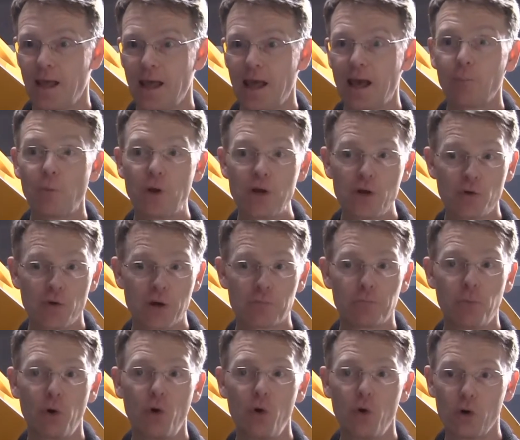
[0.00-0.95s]
And when you're in
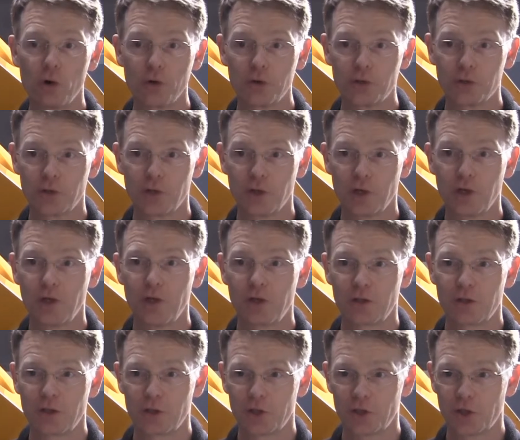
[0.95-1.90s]
port,
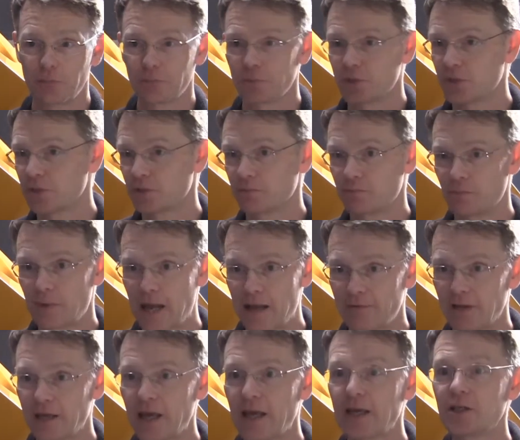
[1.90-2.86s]
the ship's
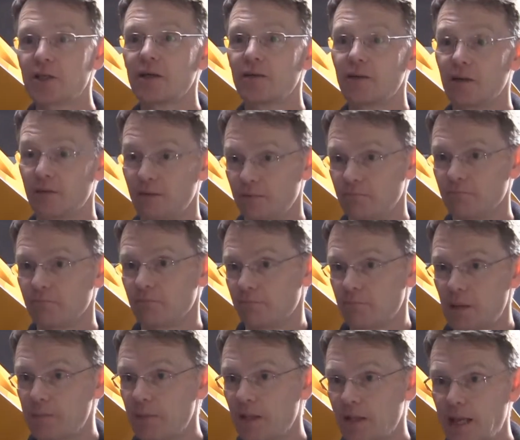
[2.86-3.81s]
navigator, and
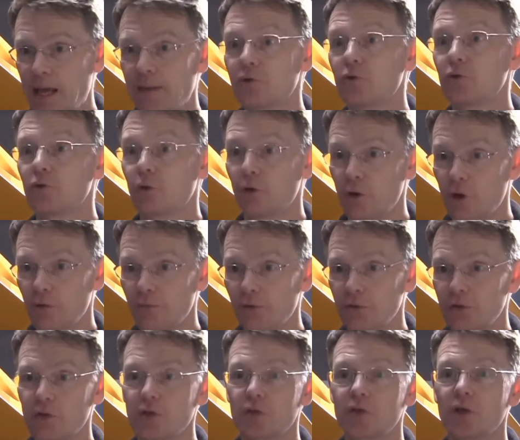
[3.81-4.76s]
maybe the captain or the
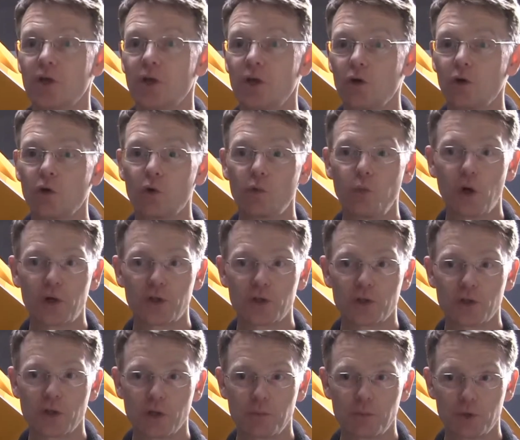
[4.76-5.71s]
officers, could
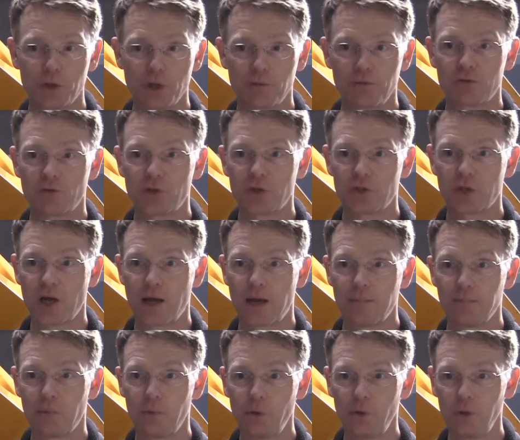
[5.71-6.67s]
watch the observatory's
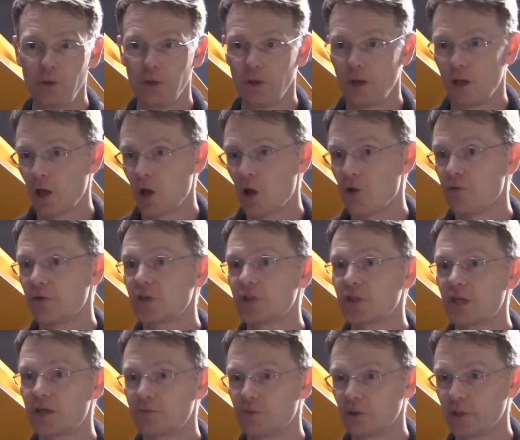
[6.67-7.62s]
time ball over
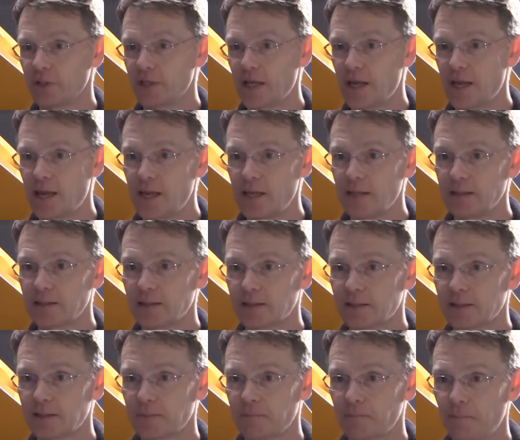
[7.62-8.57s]
several
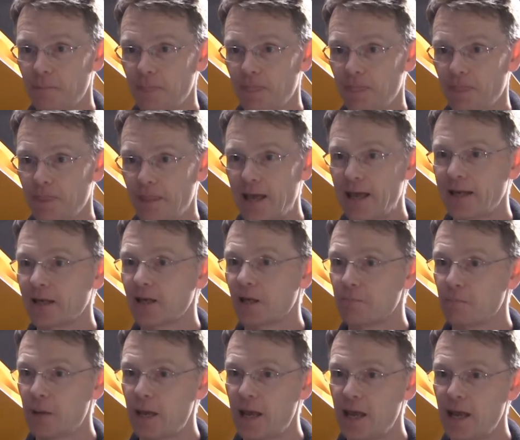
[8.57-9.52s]
days and
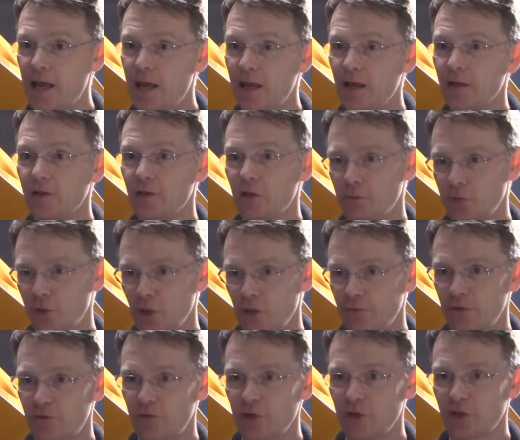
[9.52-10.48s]
compare the
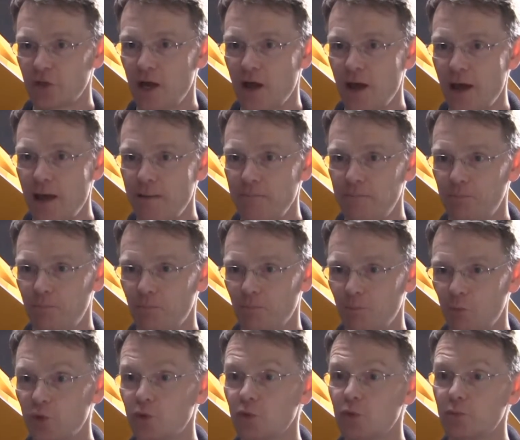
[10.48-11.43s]
observatory's time,
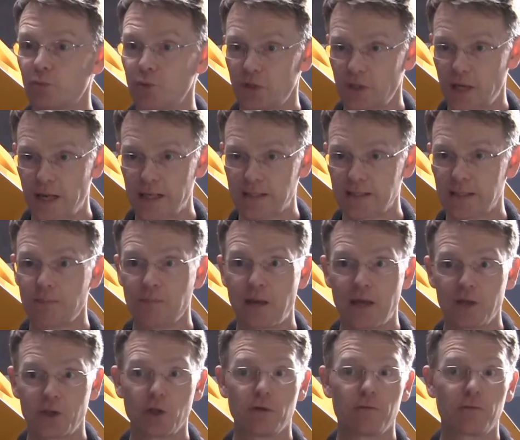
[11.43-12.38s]
which was precisely
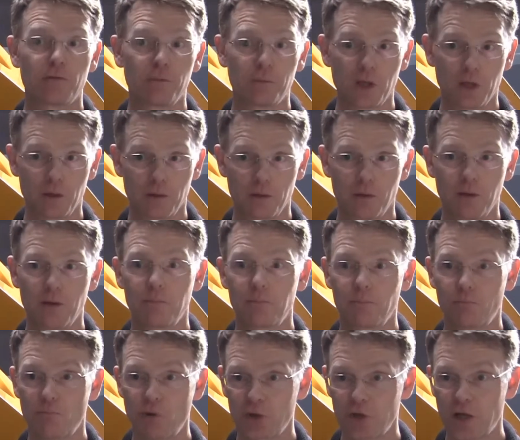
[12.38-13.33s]
measured from the
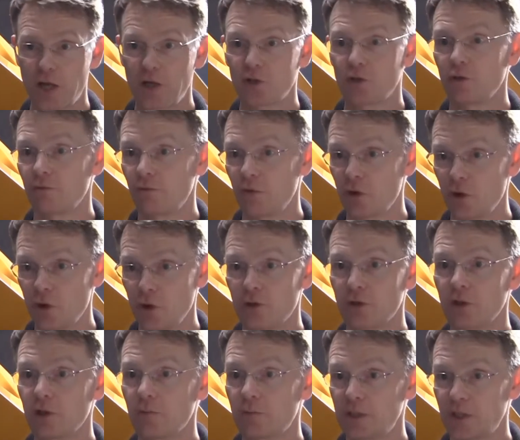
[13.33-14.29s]
rotation of the Earth
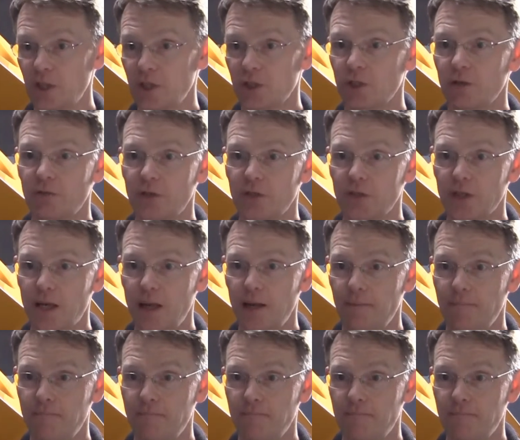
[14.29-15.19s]
and the position of the sun.